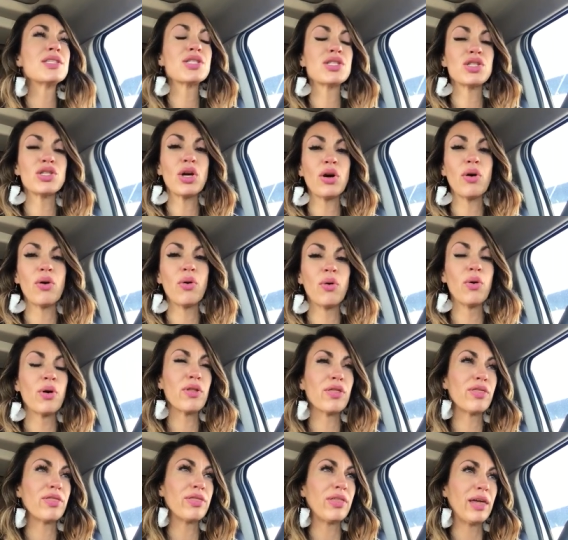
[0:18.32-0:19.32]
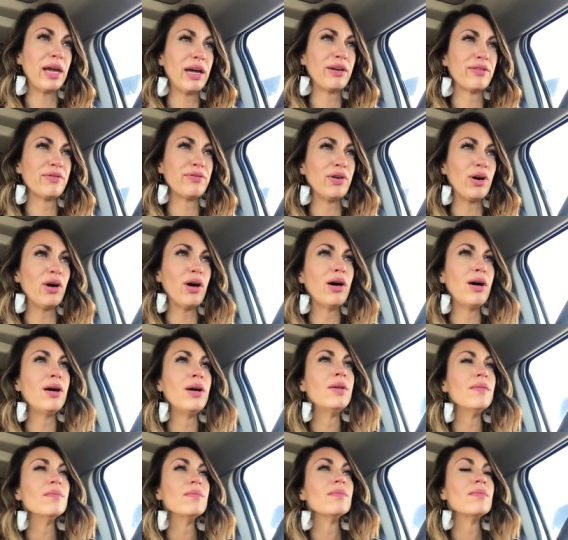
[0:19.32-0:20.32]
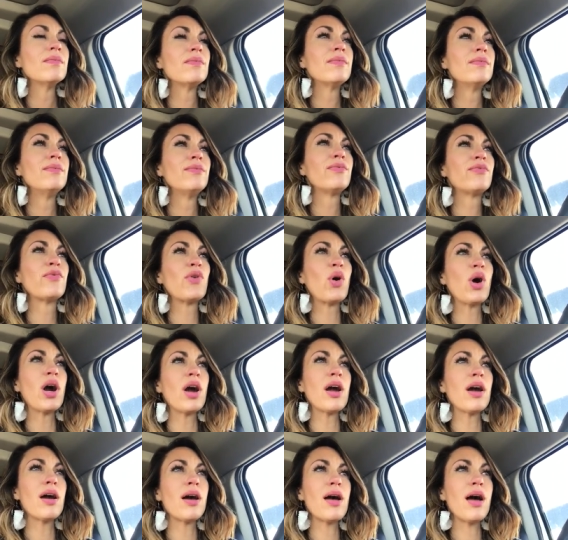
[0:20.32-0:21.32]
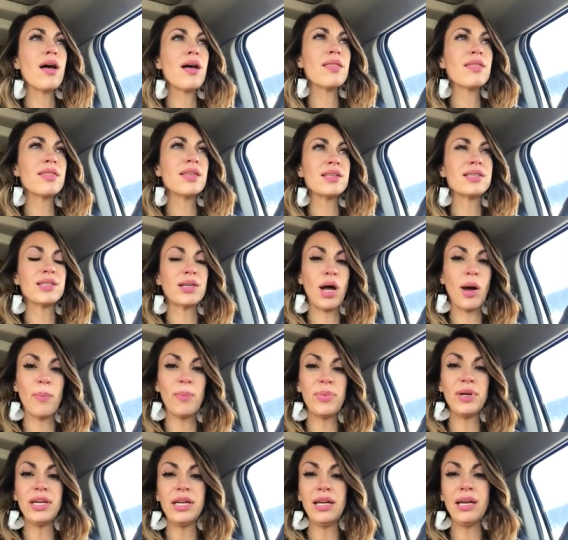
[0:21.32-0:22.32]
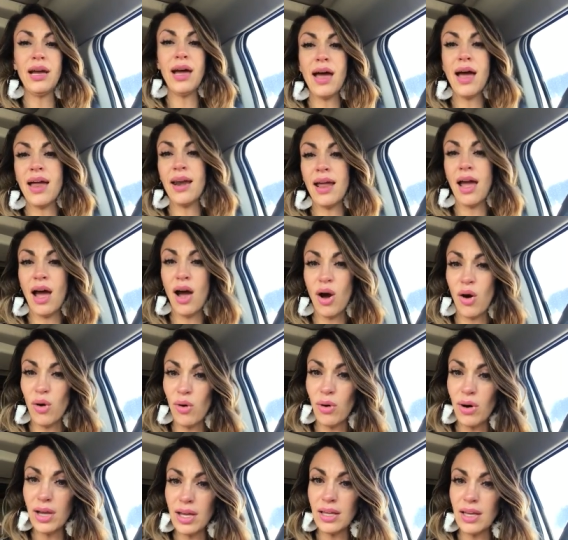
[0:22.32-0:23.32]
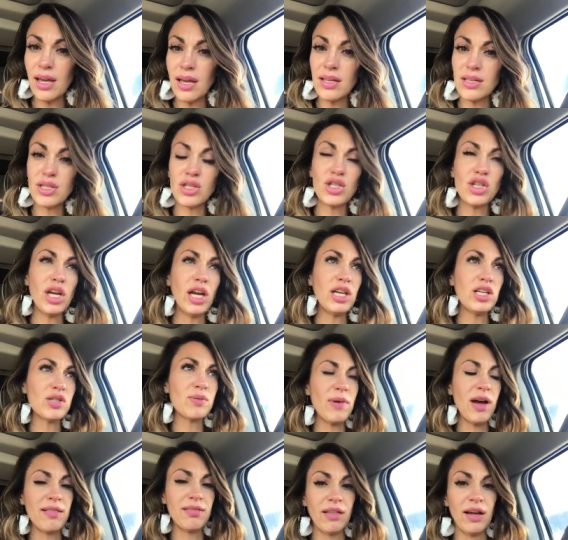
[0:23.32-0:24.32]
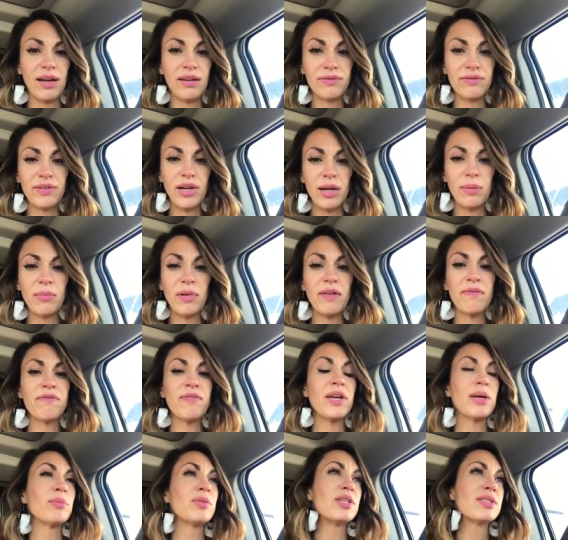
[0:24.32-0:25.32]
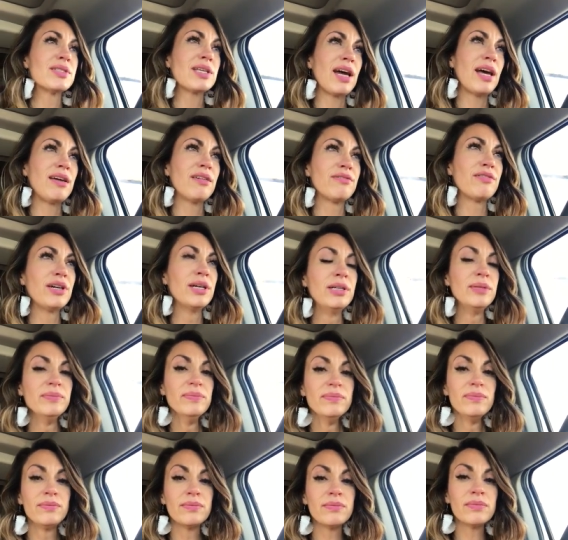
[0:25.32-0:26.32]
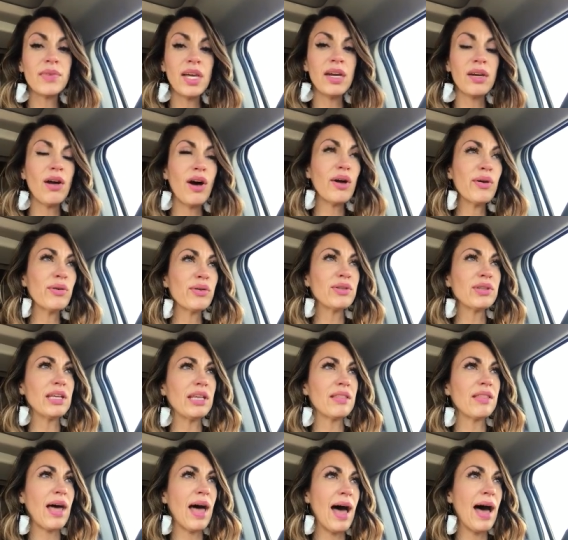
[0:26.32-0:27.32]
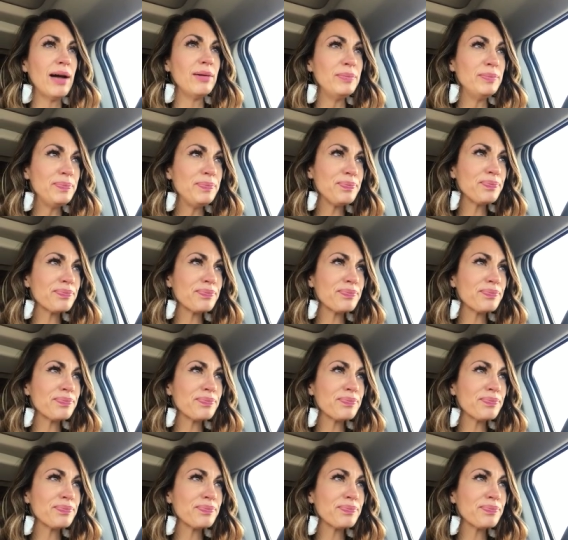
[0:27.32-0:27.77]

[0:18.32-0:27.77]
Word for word: and so thankful for this company and how it has changed my life and my family's life. And not only that,